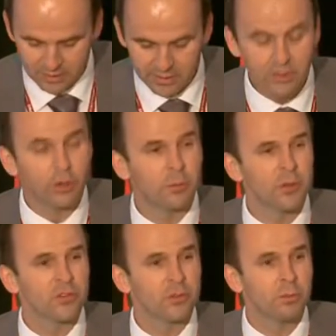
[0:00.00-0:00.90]
and
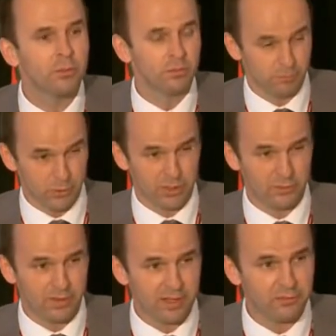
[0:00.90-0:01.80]
almost
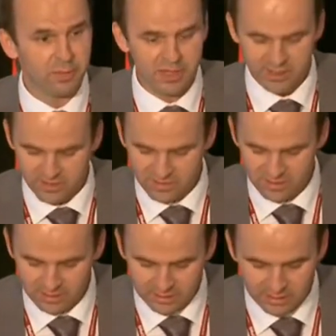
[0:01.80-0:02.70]
2.5 million
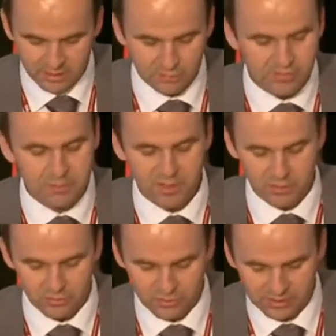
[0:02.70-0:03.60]
of them in
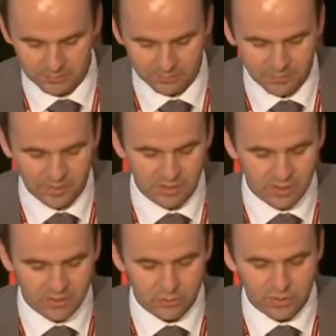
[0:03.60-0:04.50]
Austria.
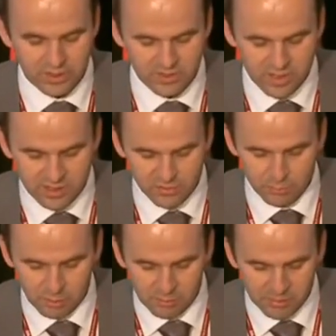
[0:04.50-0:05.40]
So you can see these
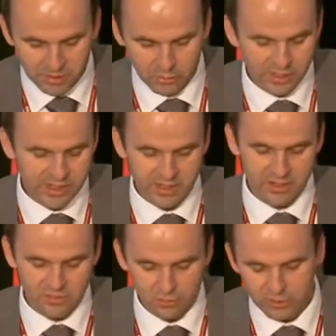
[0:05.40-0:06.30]
probably already are
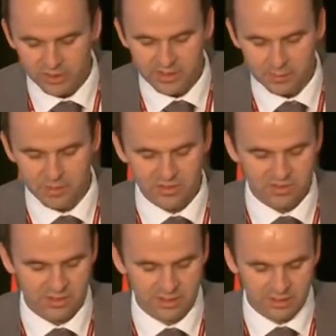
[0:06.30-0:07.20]
historic
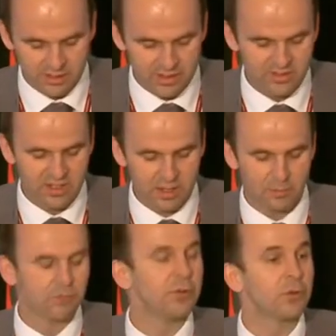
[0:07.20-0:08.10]
numbers as the
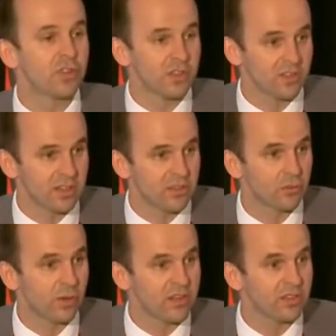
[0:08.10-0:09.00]
number of users
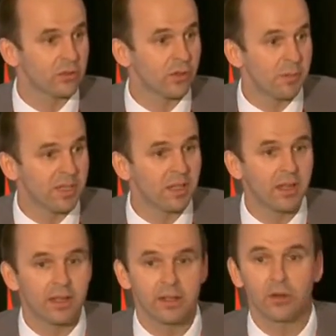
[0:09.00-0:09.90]
is rising
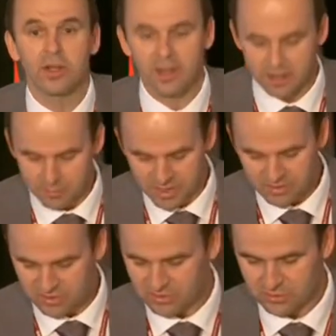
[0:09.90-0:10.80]
dramatically on a daily
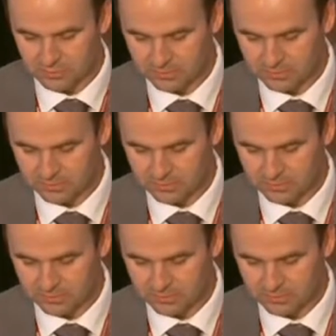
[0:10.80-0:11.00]
basis.